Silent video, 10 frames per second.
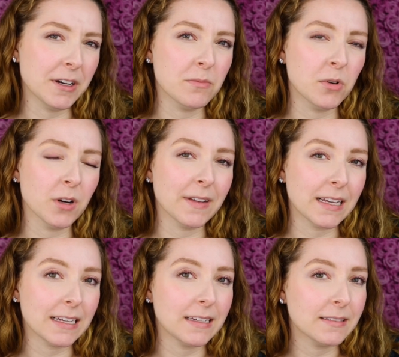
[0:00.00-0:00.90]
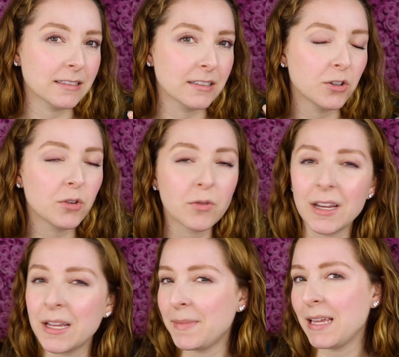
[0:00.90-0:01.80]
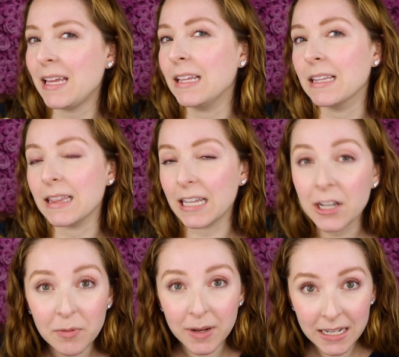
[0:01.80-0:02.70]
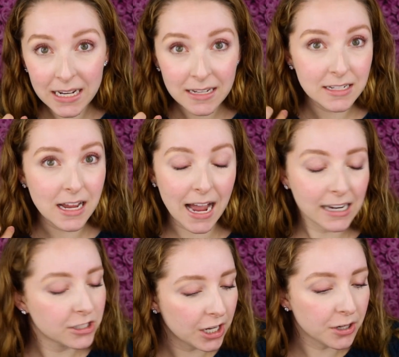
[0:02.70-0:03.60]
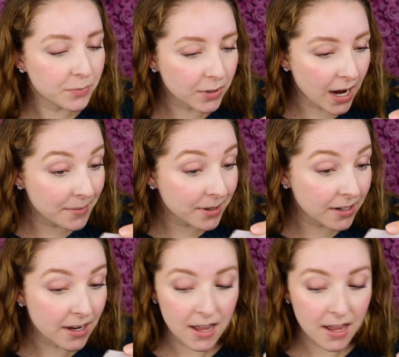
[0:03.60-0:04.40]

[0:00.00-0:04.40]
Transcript: more of like a creamy liquid eyeshadow primer